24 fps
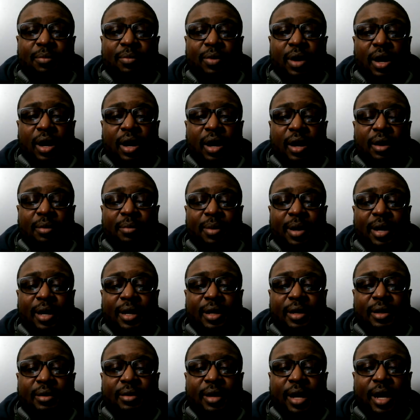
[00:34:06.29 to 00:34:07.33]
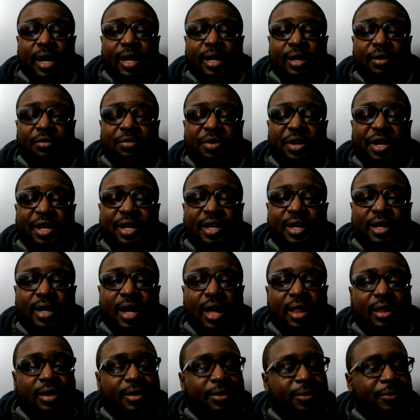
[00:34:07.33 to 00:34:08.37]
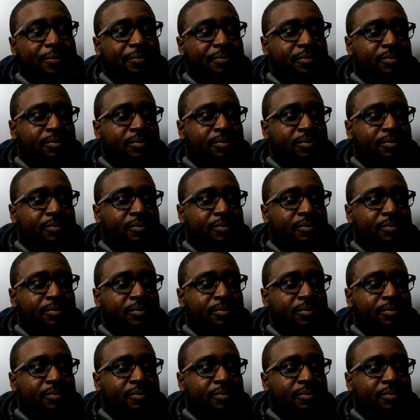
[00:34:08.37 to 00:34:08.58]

and Andy Reid together.